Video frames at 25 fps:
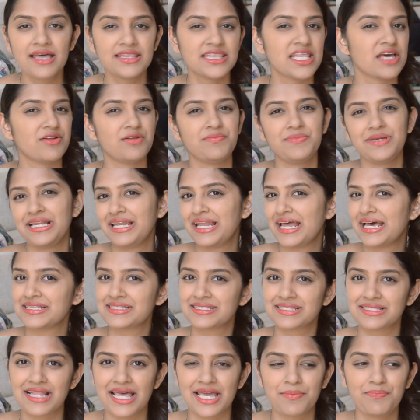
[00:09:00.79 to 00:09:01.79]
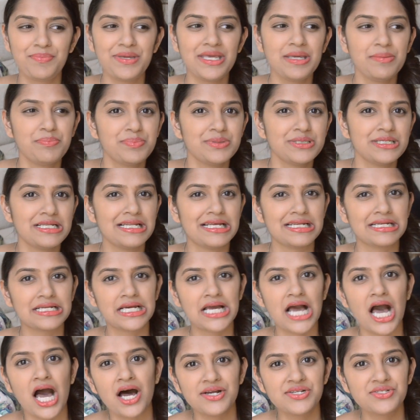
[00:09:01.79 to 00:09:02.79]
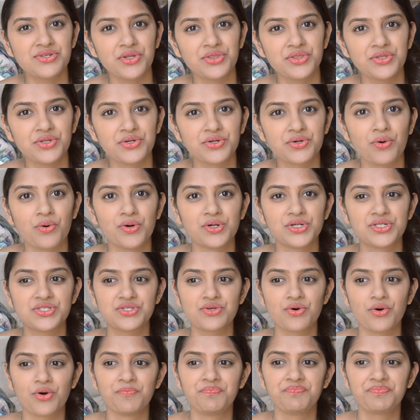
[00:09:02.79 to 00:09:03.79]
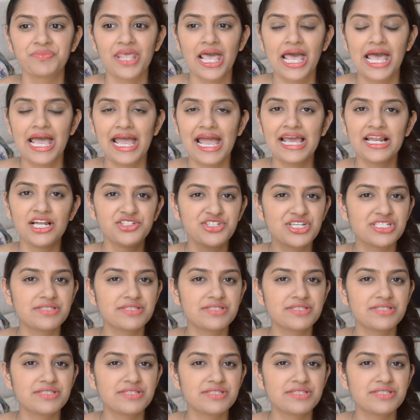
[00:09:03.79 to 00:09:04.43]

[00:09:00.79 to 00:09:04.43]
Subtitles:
There will be less like people and cars on the road. So it'll